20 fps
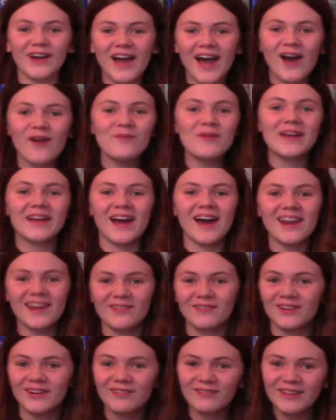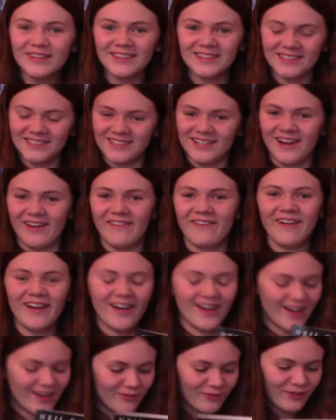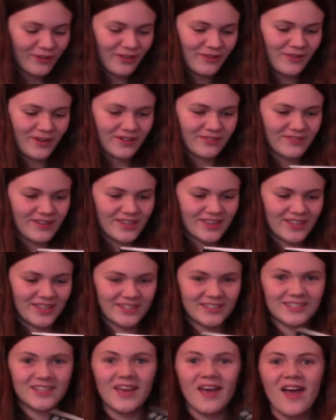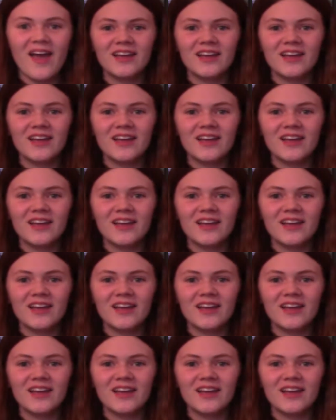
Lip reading: oh my God, I want to read this now. I really want to read this.